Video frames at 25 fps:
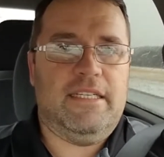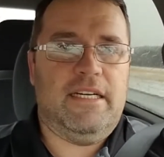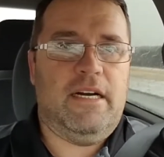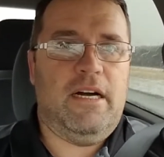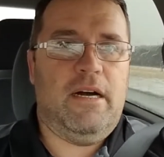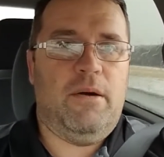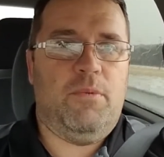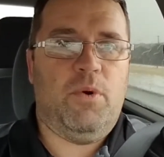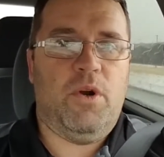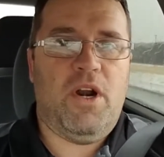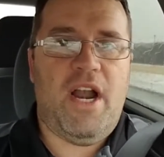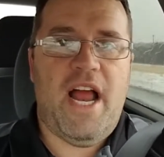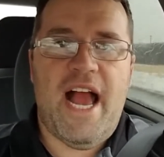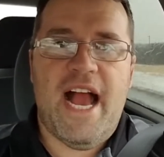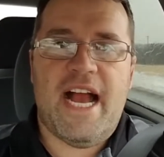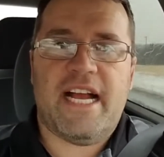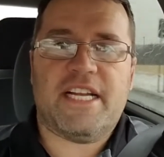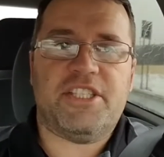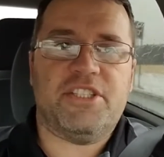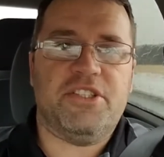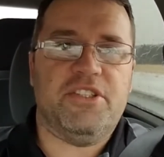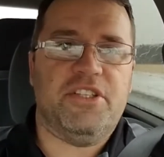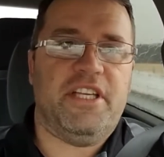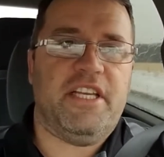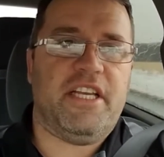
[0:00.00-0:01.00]
We're
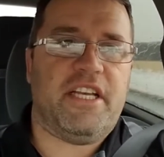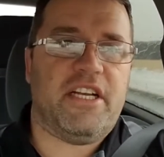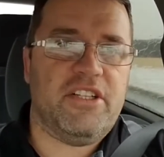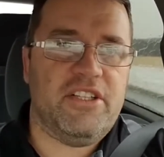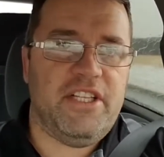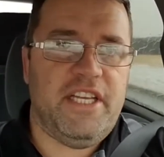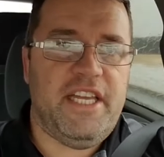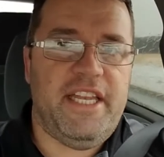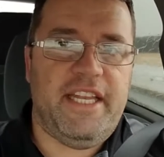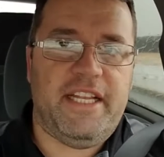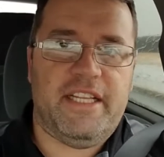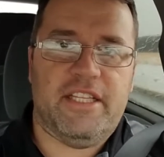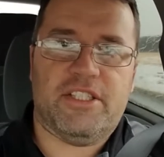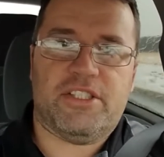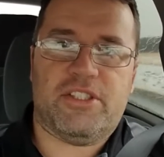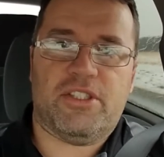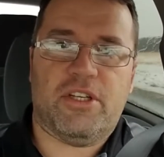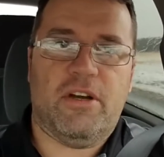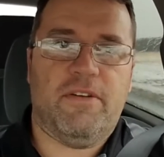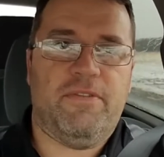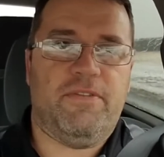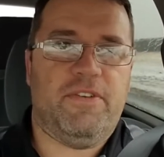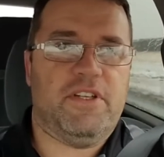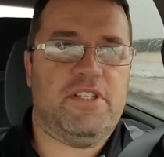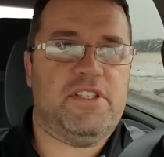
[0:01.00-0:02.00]
actually cleaning the
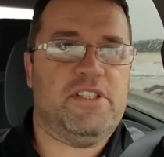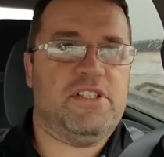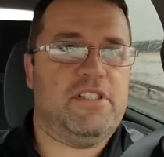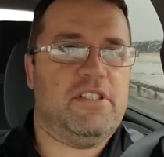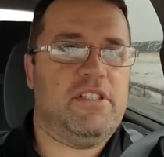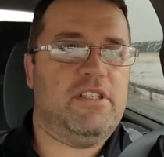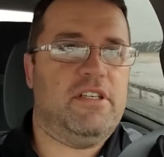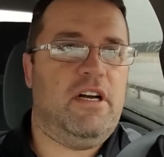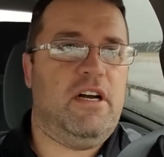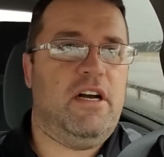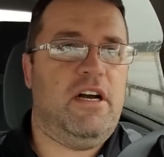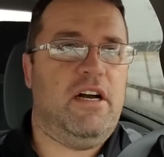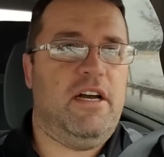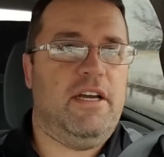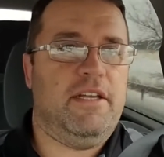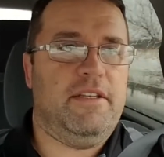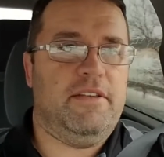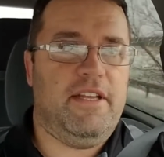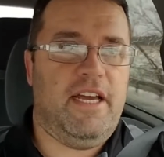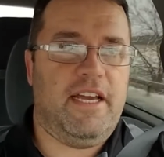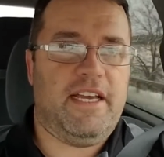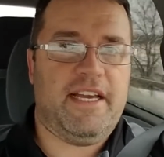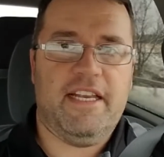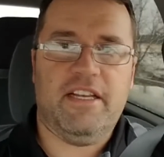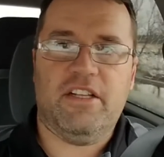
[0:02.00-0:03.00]
surface.
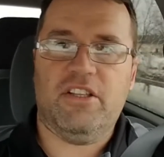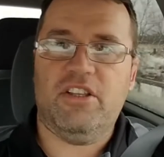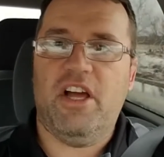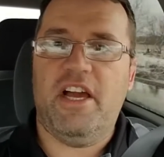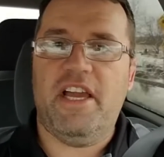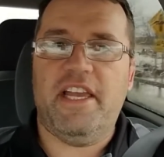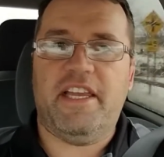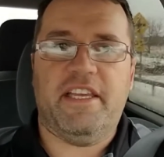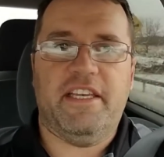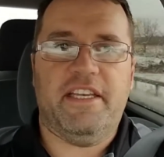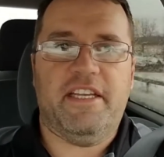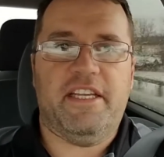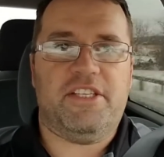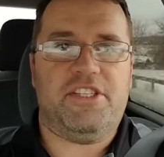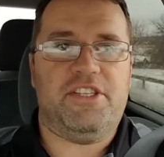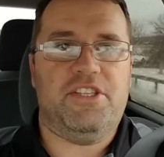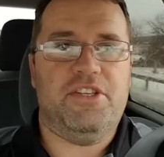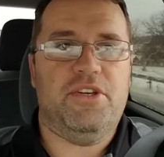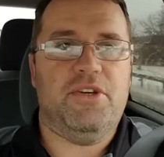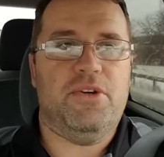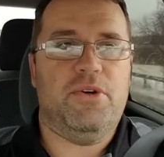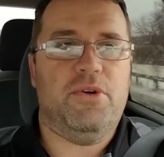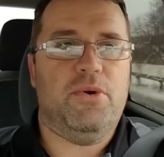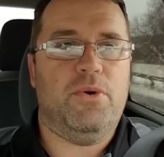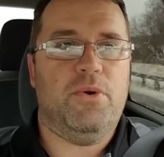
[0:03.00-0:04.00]
I kind of liken it
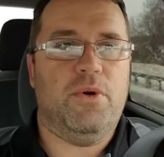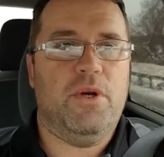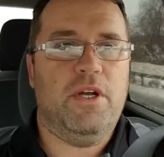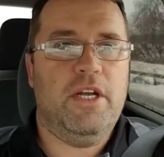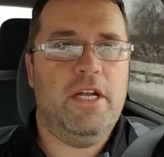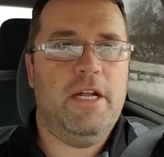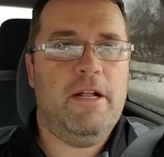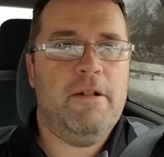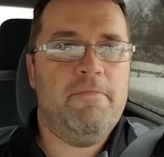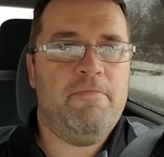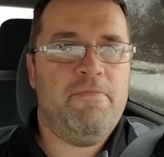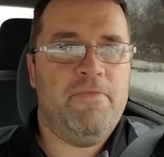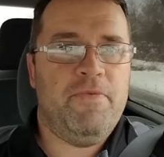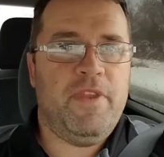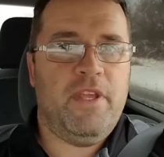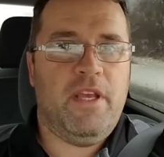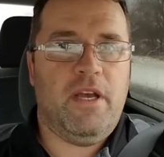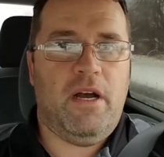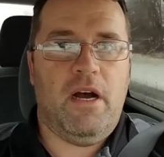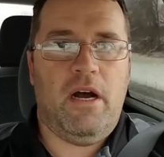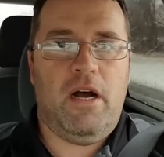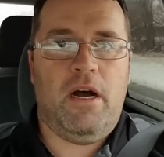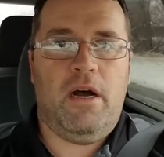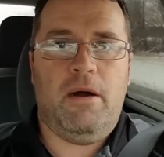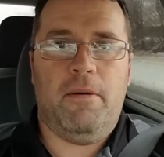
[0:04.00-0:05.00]
to
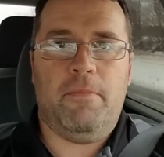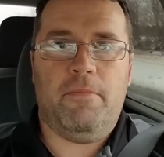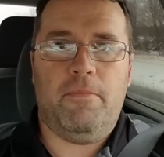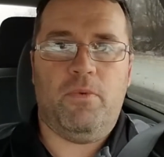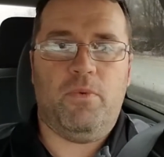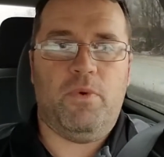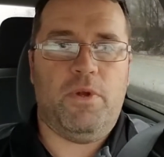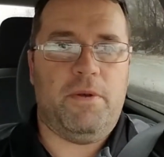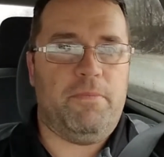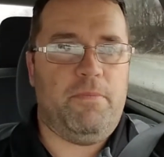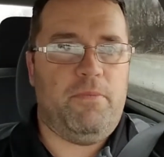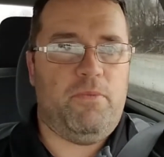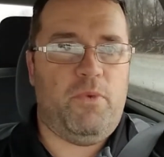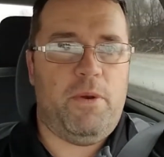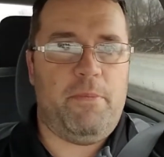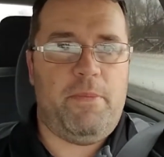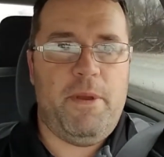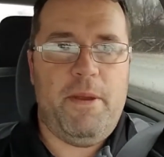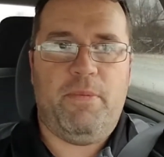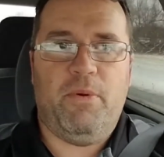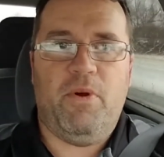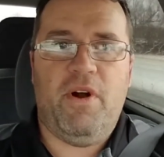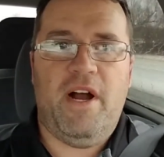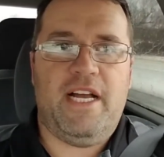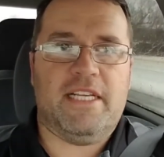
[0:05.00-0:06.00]
when
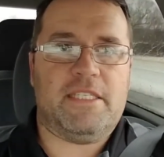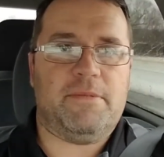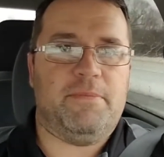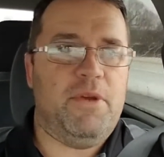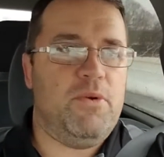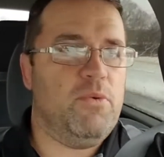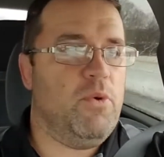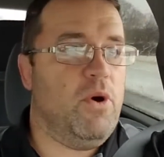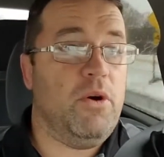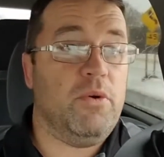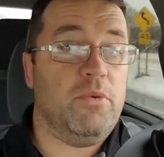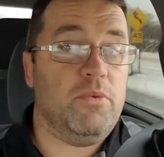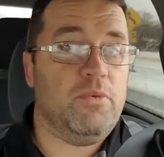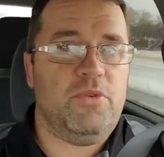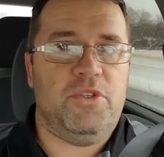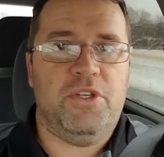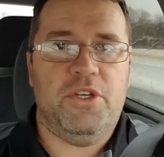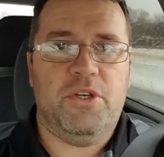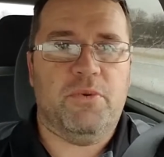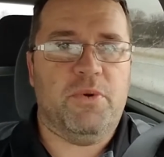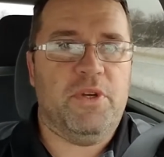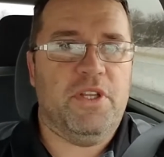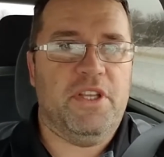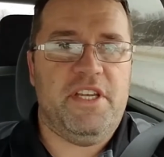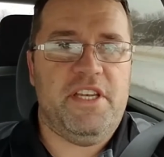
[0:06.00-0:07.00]
people ask me, well, do
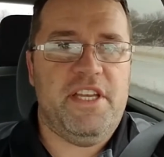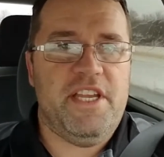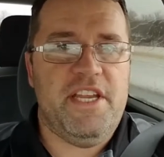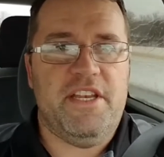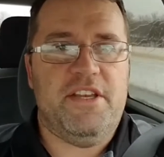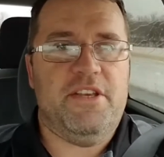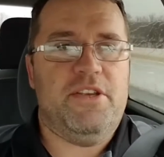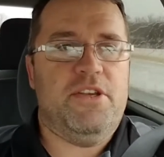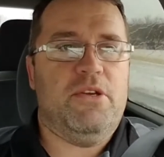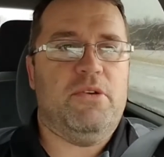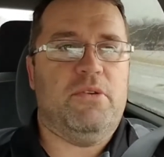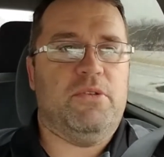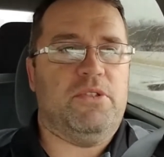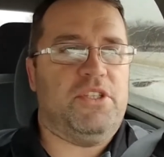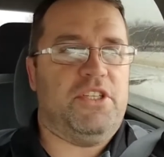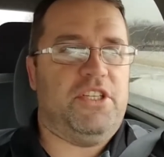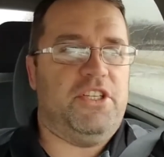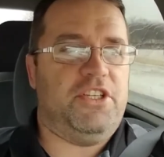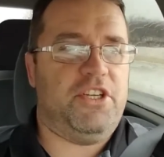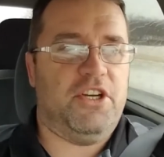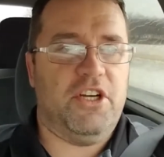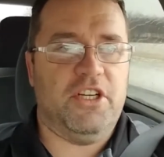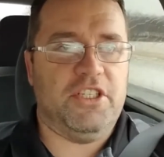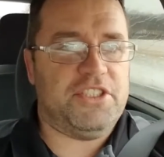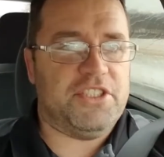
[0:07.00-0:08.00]
you really need to use a
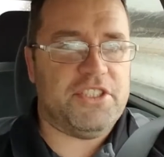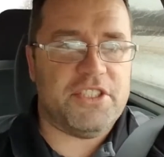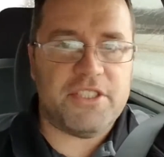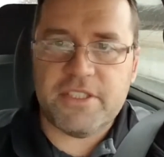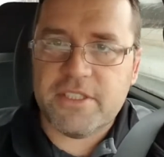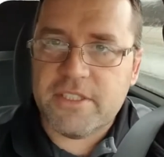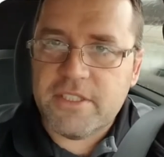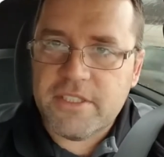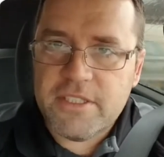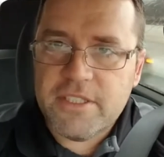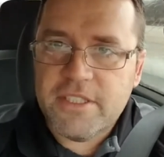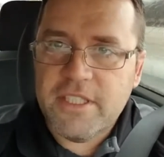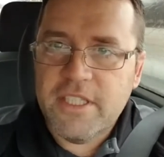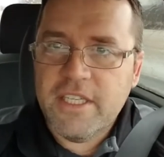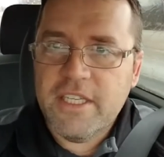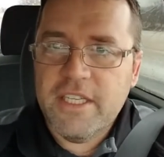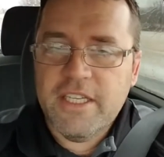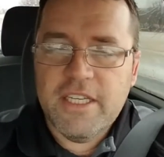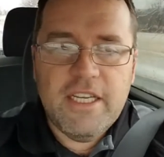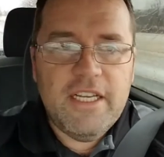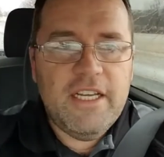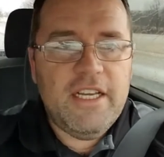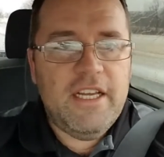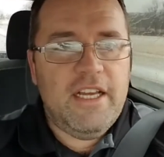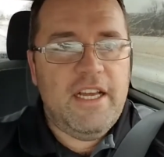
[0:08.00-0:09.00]
detergent?
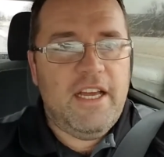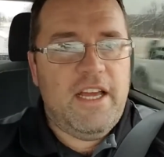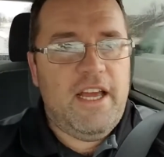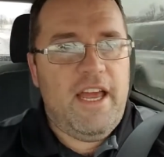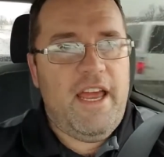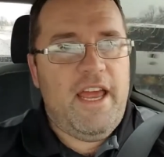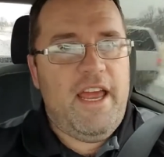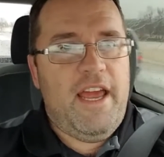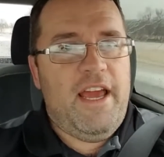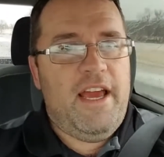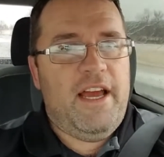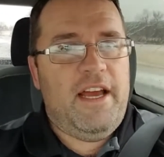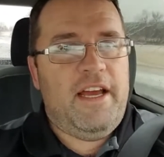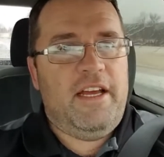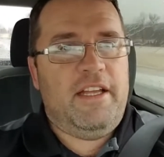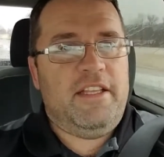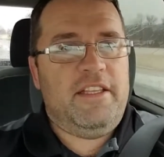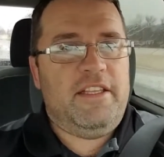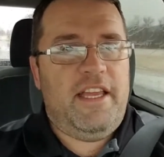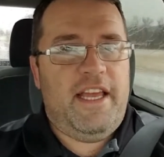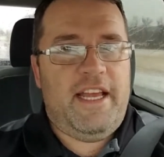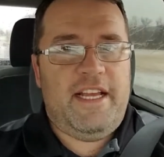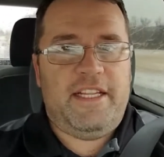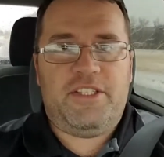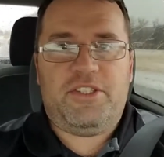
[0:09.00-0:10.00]
And
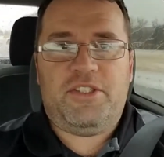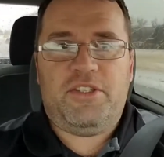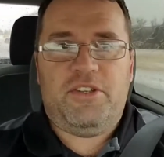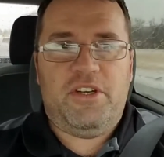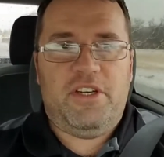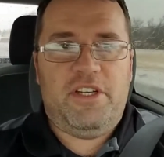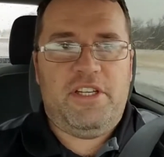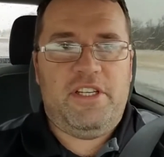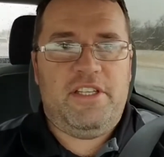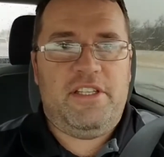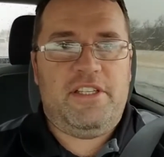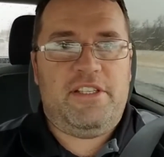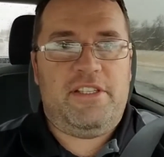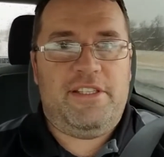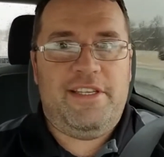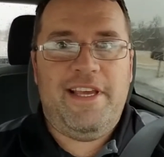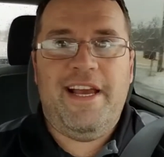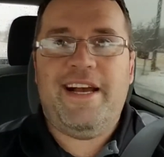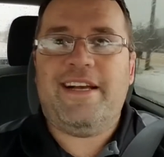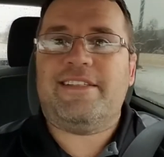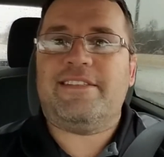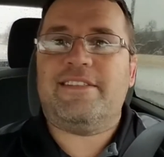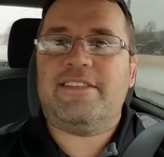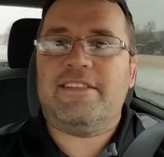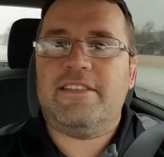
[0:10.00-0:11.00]
the answer is
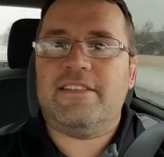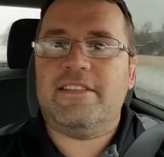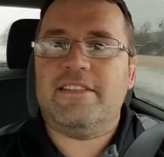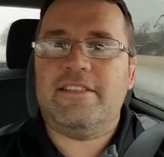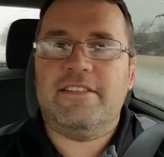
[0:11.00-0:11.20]
yes.